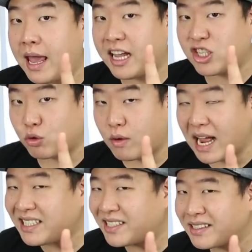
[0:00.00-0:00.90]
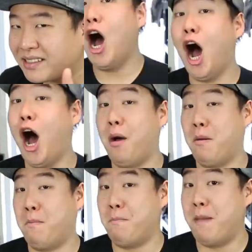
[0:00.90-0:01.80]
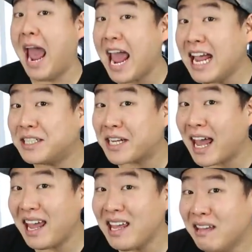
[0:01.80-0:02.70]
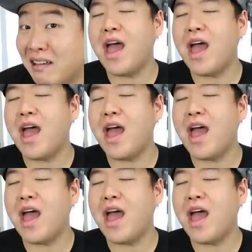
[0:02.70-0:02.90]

a dress? Amazing?